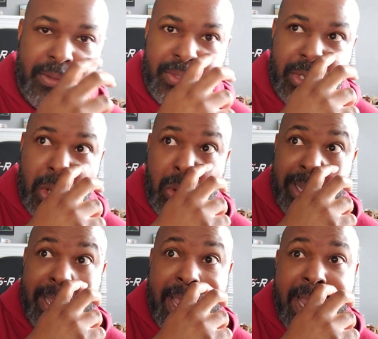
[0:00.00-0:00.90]
So
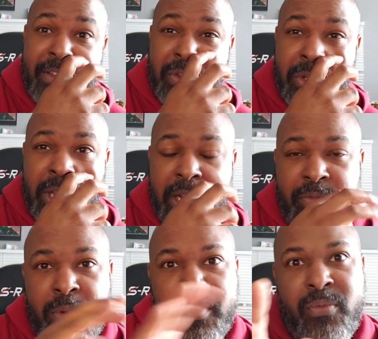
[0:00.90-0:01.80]
again, if you're looking
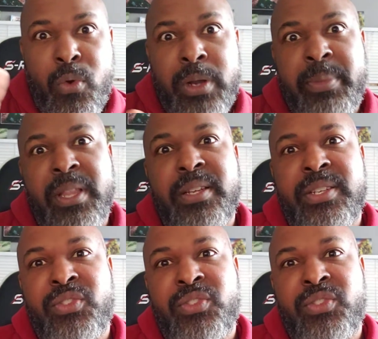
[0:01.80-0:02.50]
from affordability